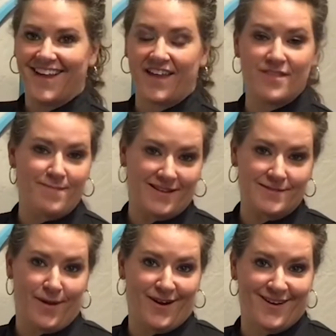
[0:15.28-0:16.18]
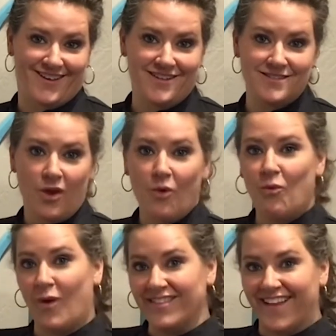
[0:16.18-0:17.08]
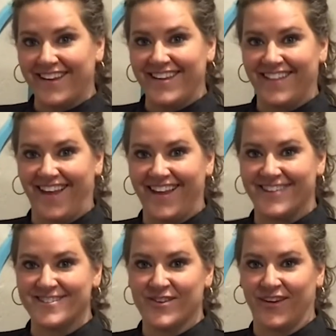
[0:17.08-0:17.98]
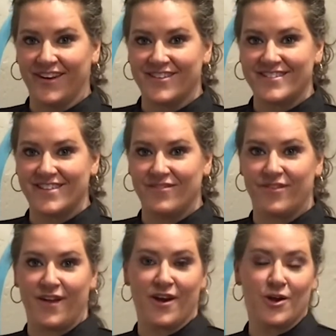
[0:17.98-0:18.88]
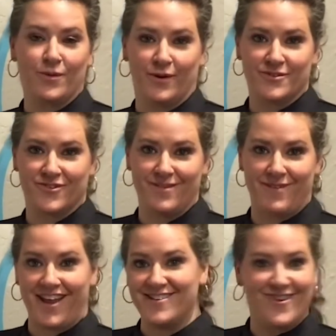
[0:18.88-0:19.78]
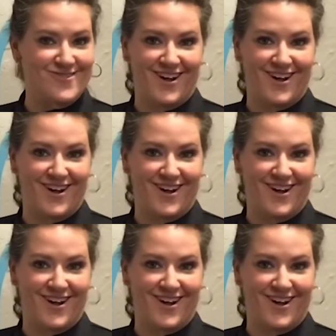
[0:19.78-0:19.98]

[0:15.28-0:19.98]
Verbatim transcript: And the best part is, one lucky client is going to receive their QWO treatment at no